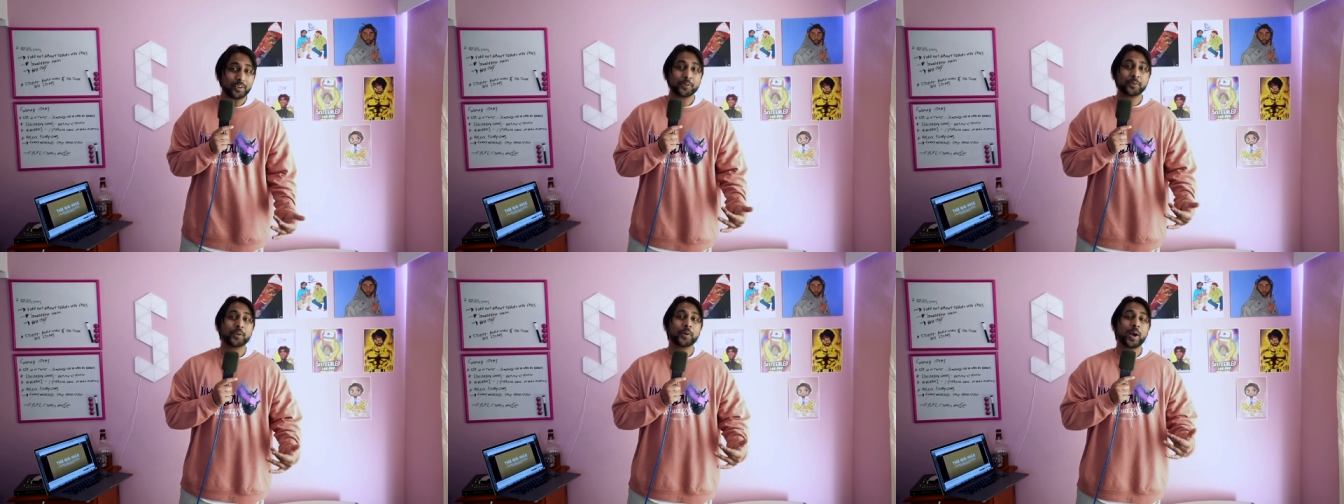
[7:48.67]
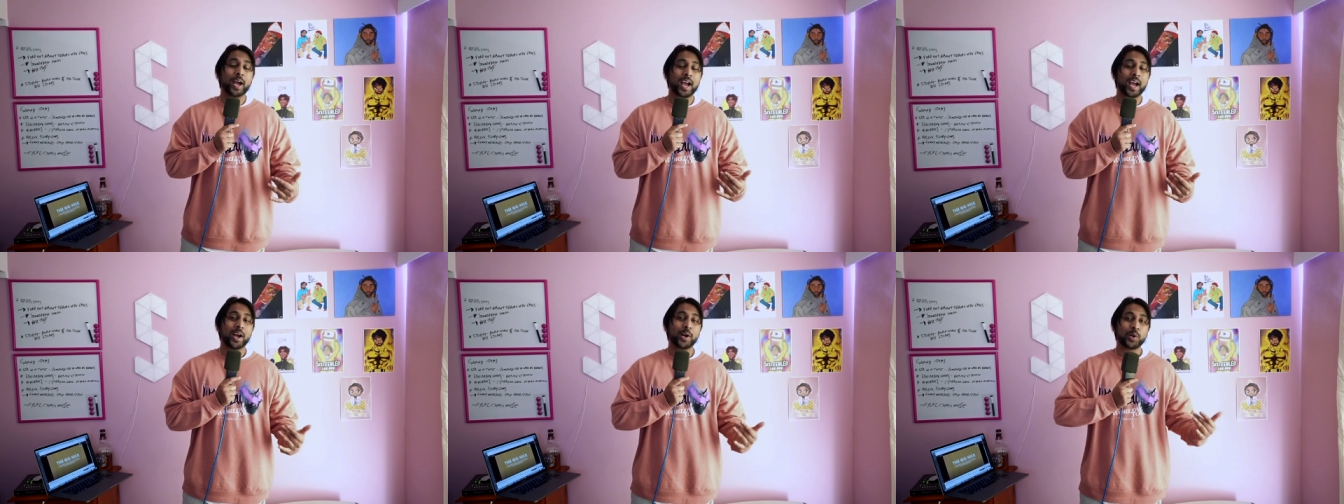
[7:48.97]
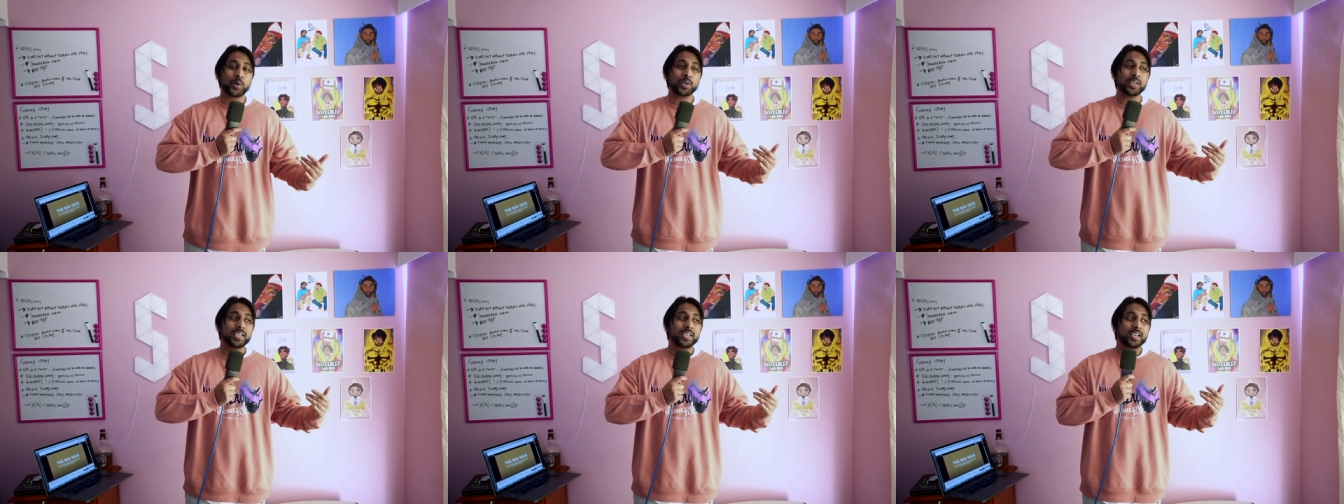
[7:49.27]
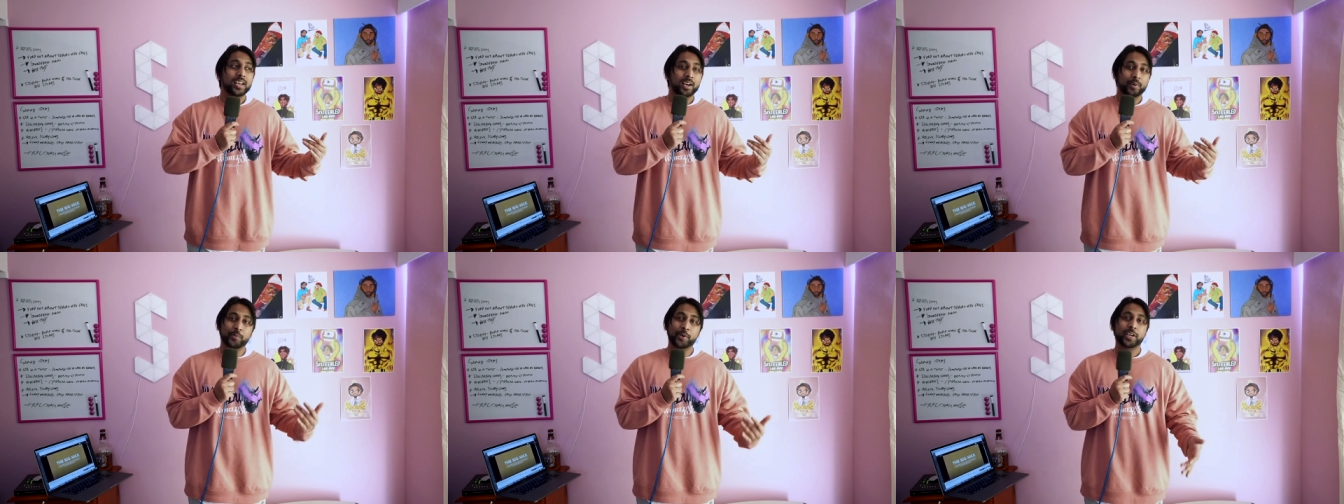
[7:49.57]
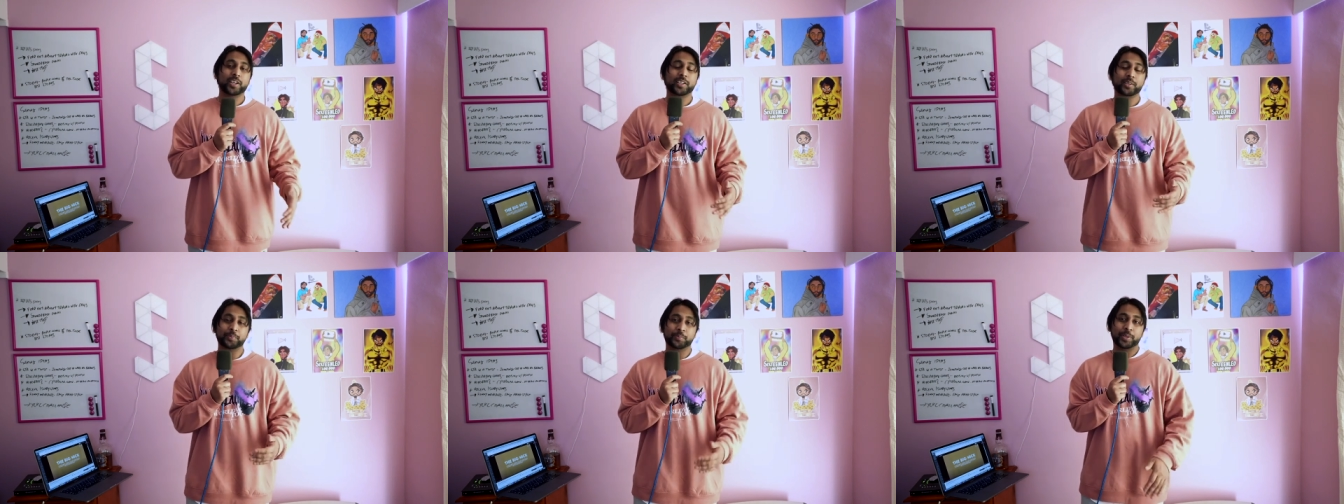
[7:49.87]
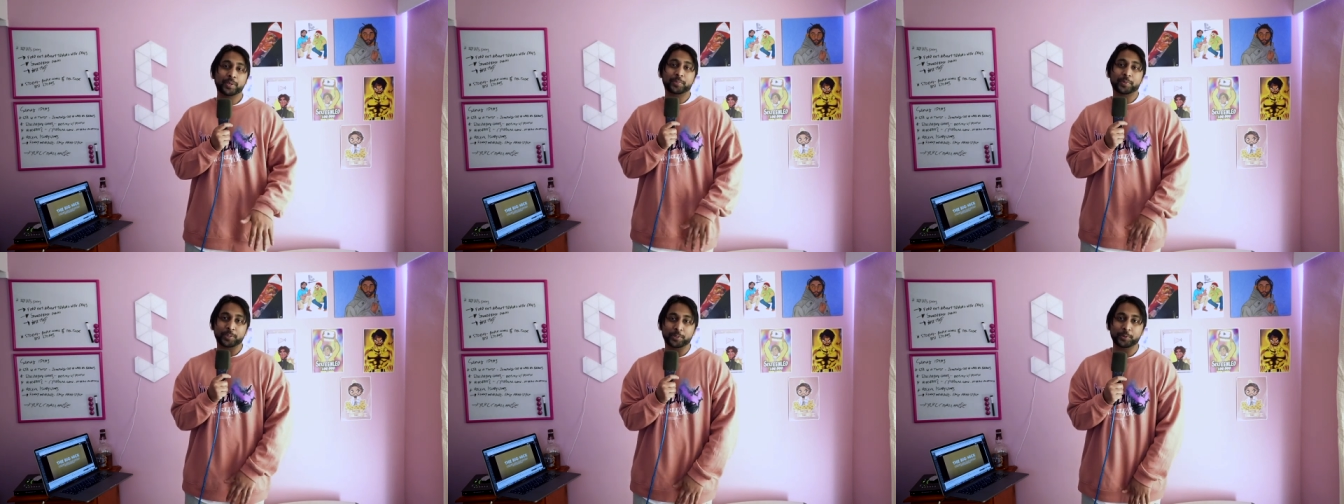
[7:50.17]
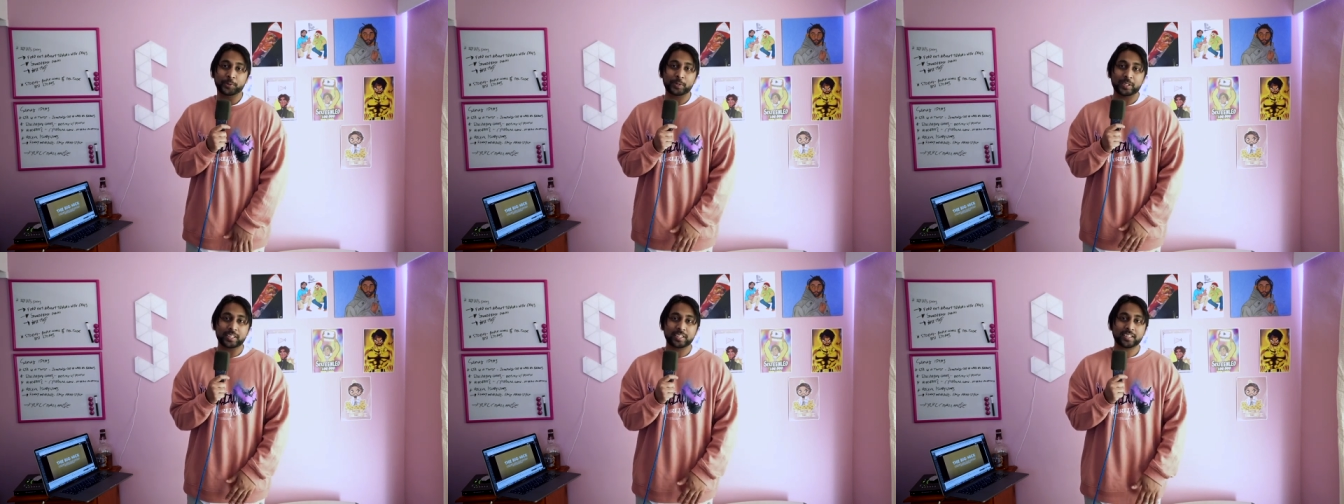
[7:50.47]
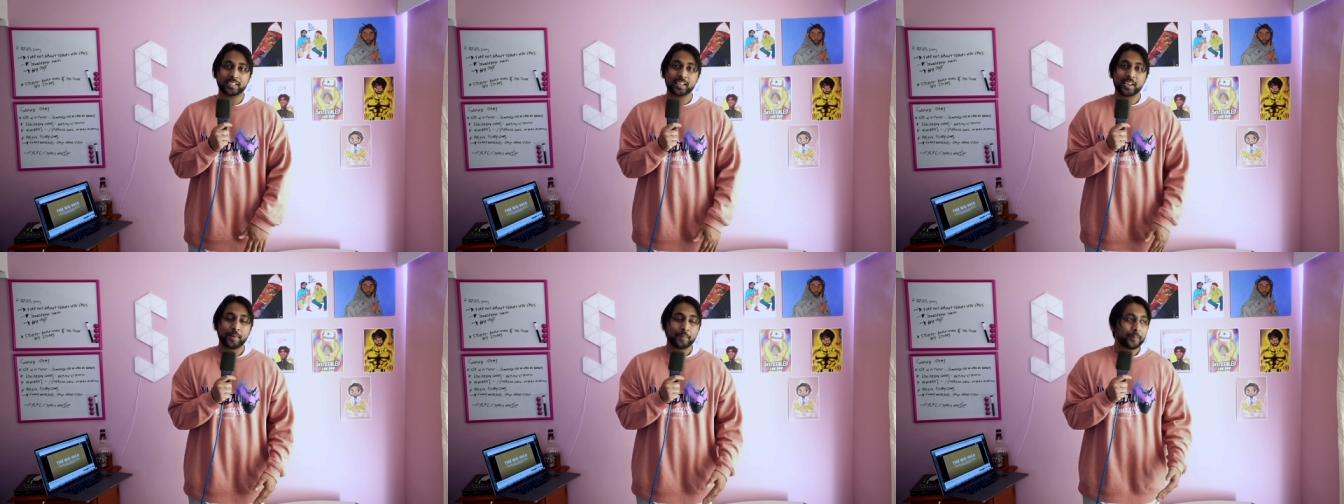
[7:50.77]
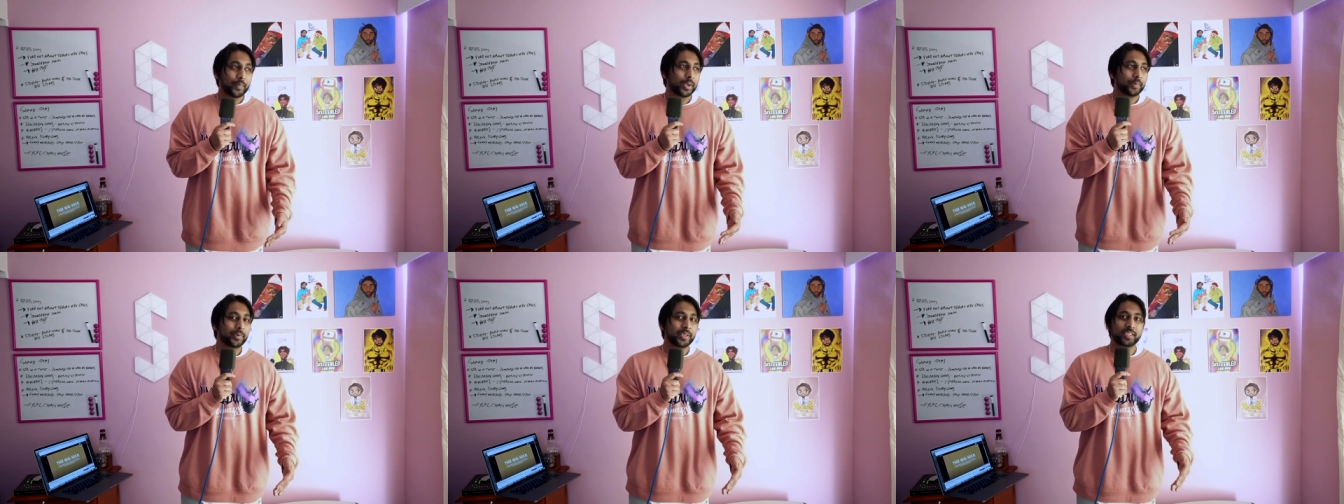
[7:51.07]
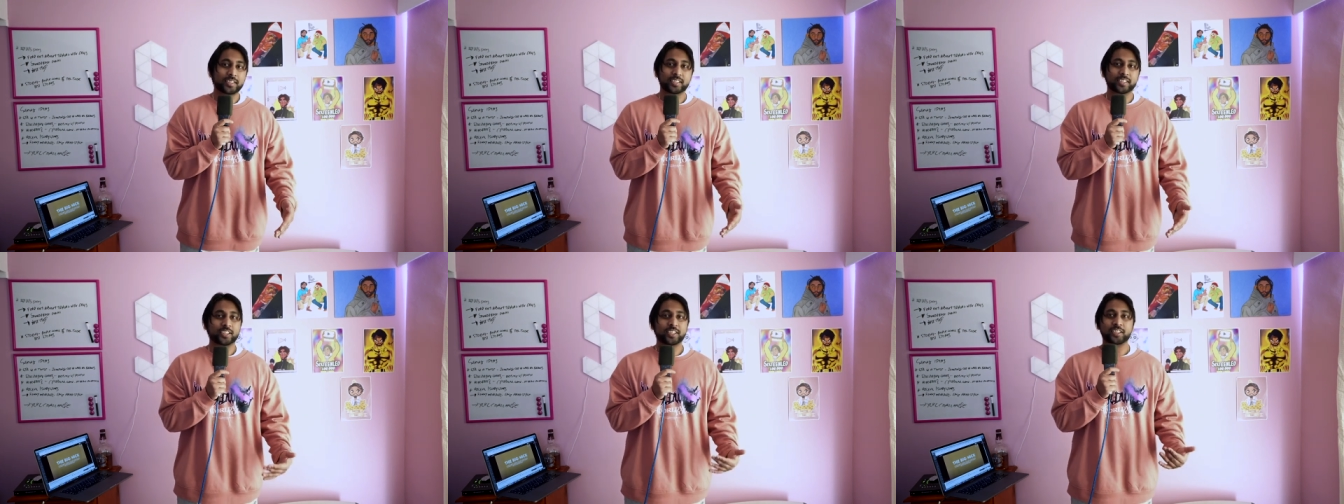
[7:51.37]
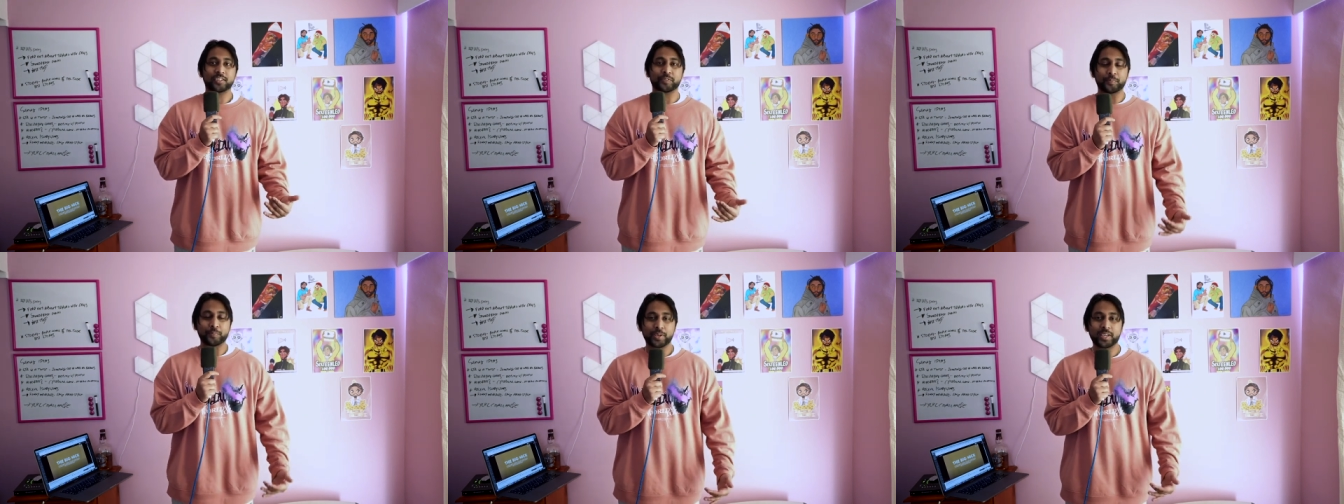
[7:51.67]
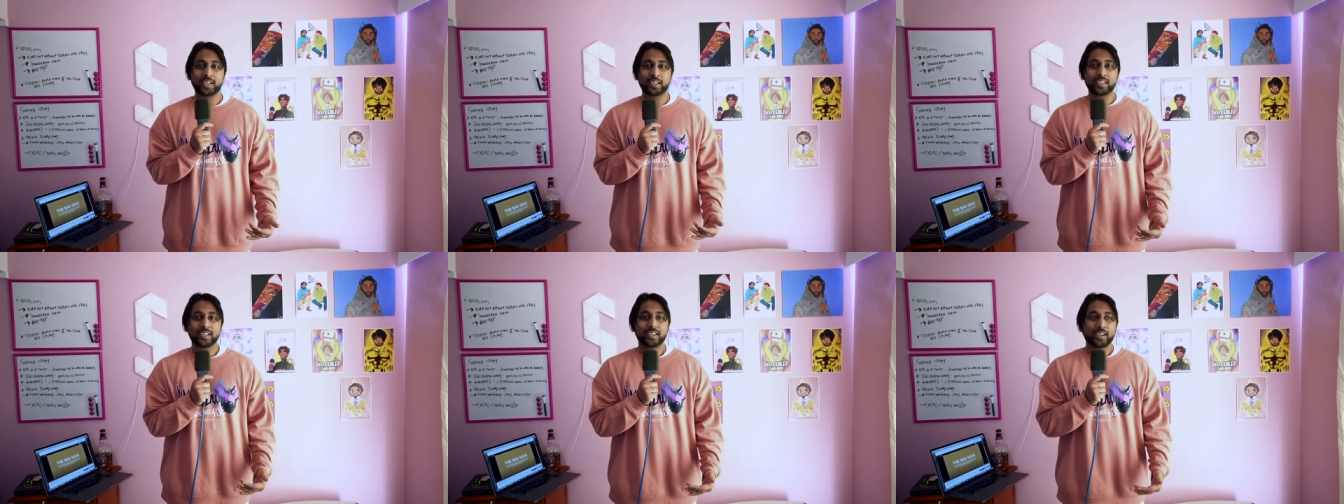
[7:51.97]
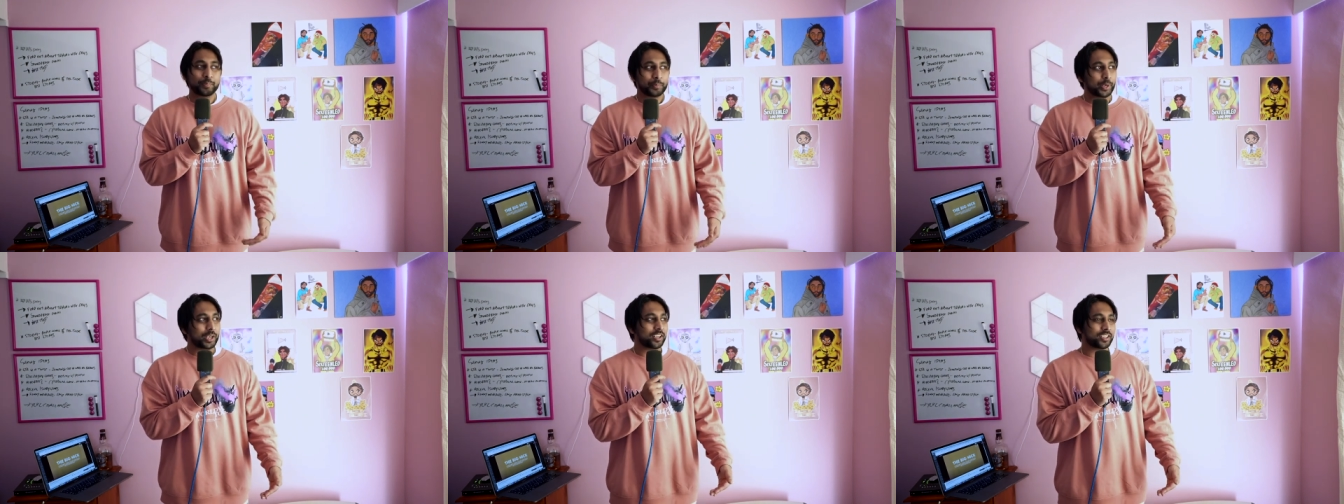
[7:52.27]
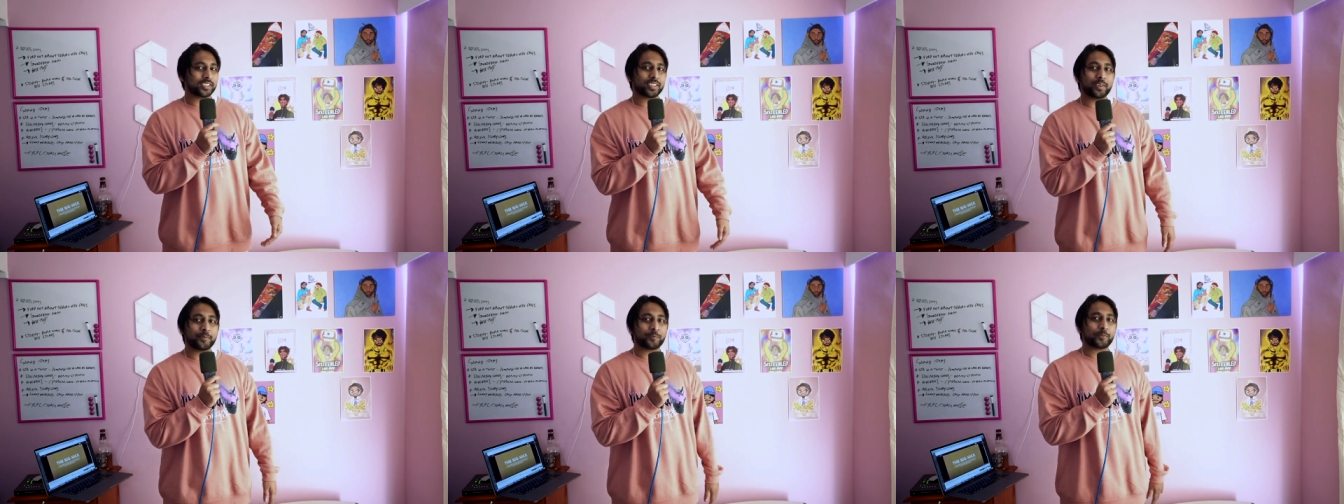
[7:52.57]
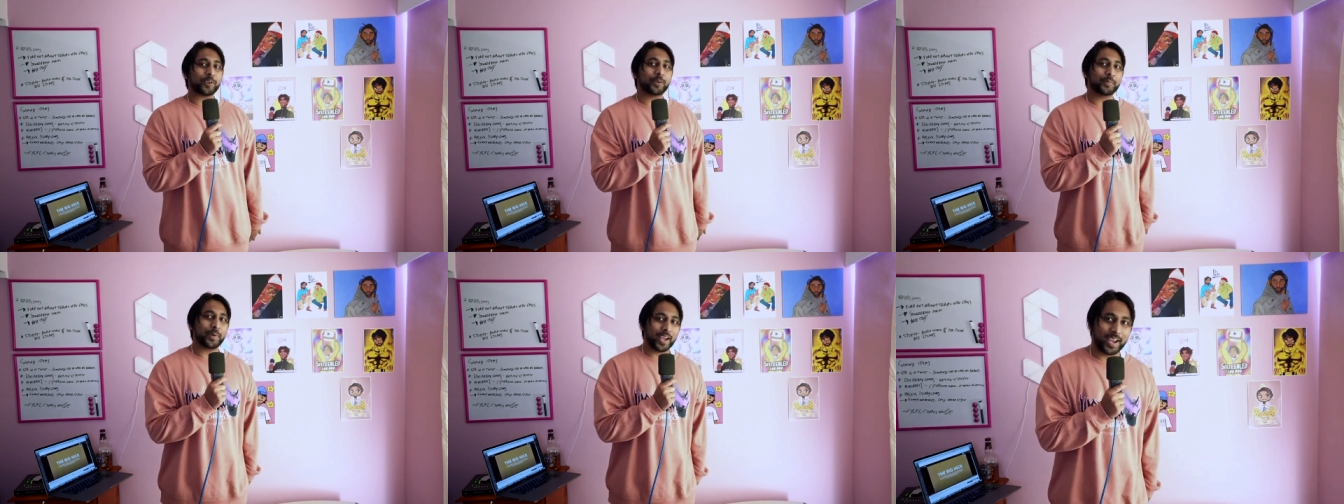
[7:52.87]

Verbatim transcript: don't know how American people do this. Maybe it's just me because I'm from